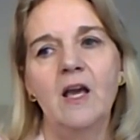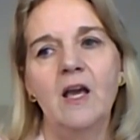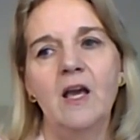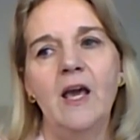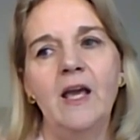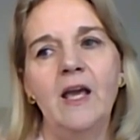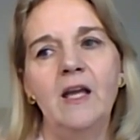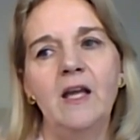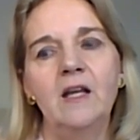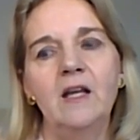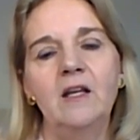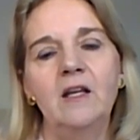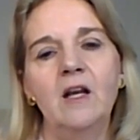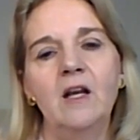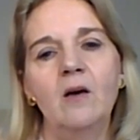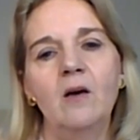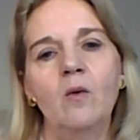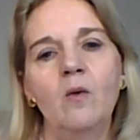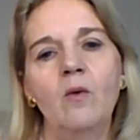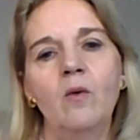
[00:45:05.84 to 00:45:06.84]

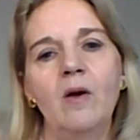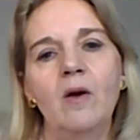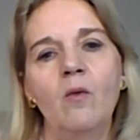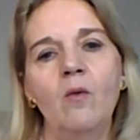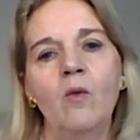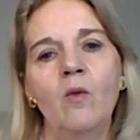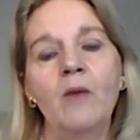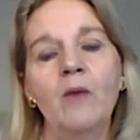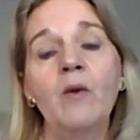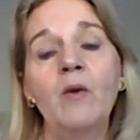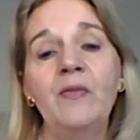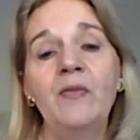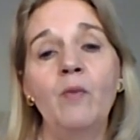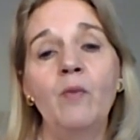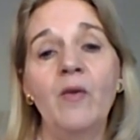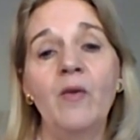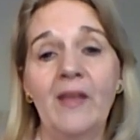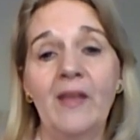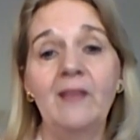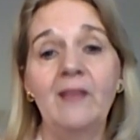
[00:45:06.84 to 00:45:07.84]
and,
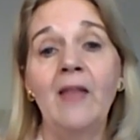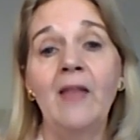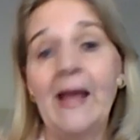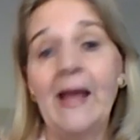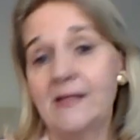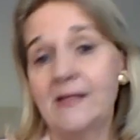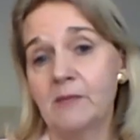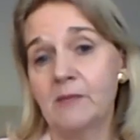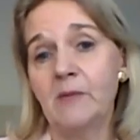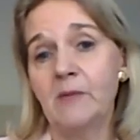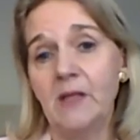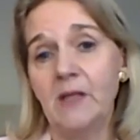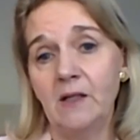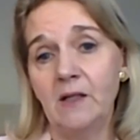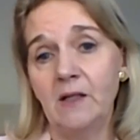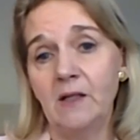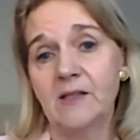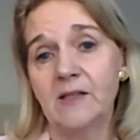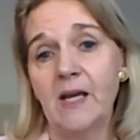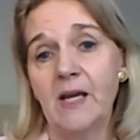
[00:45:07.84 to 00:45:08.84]
where they'd like to
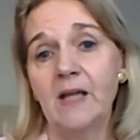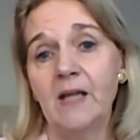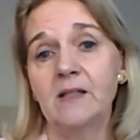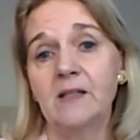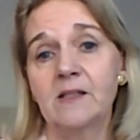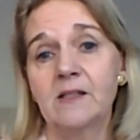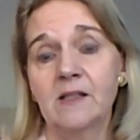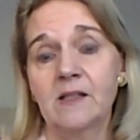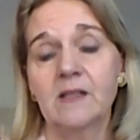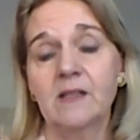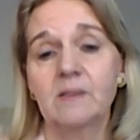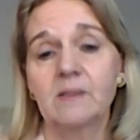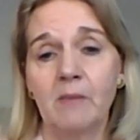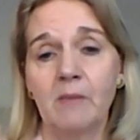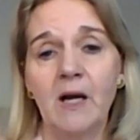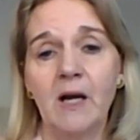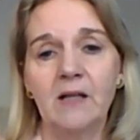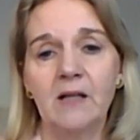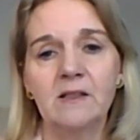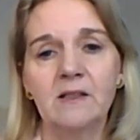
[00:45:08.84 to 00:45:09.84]
be, say, in 6
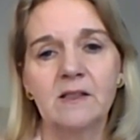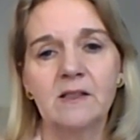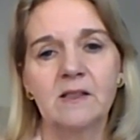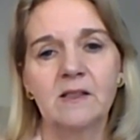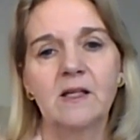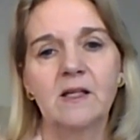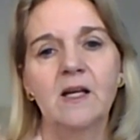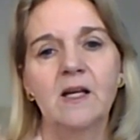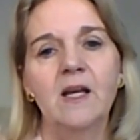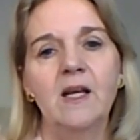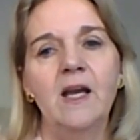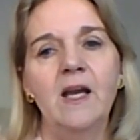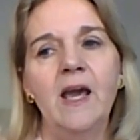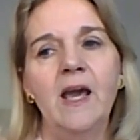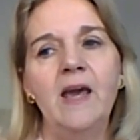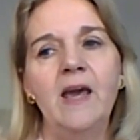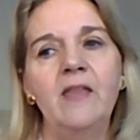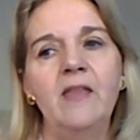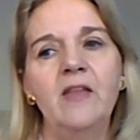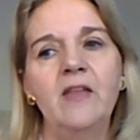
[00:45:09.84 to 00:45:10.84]
months.
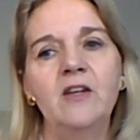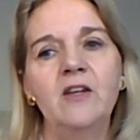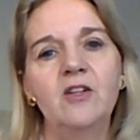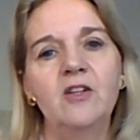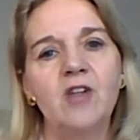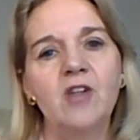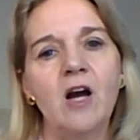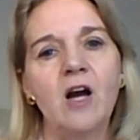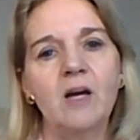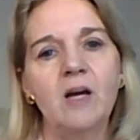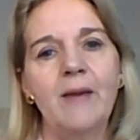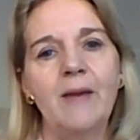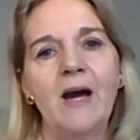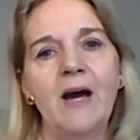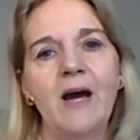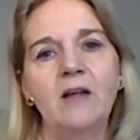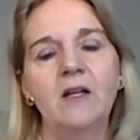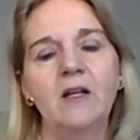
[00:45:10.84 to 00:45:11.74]
And then you talk about,